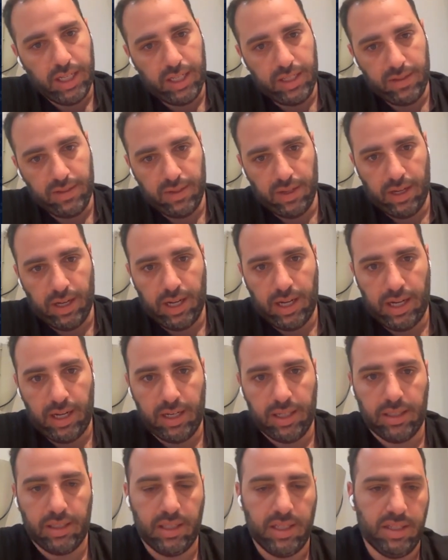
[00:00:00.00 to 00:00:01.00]
is
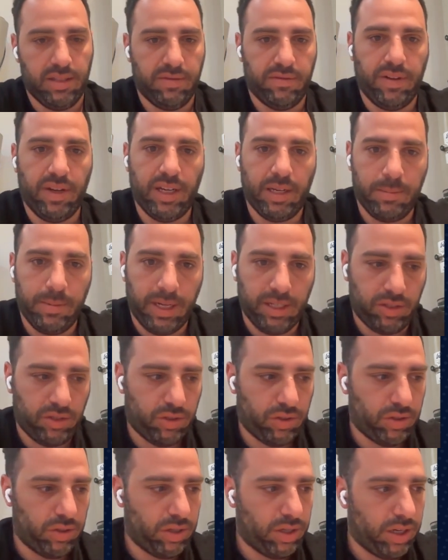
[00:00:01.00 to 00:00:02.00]
very
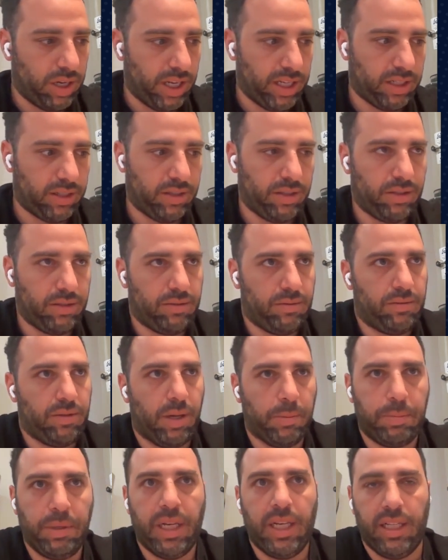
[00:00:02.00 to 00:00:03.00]
much like
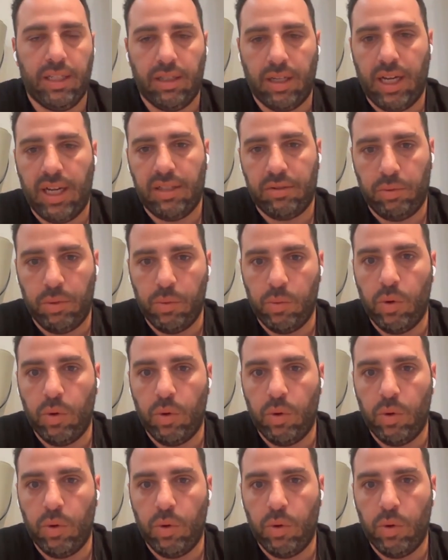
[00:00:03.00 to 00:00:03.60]
appealing, right?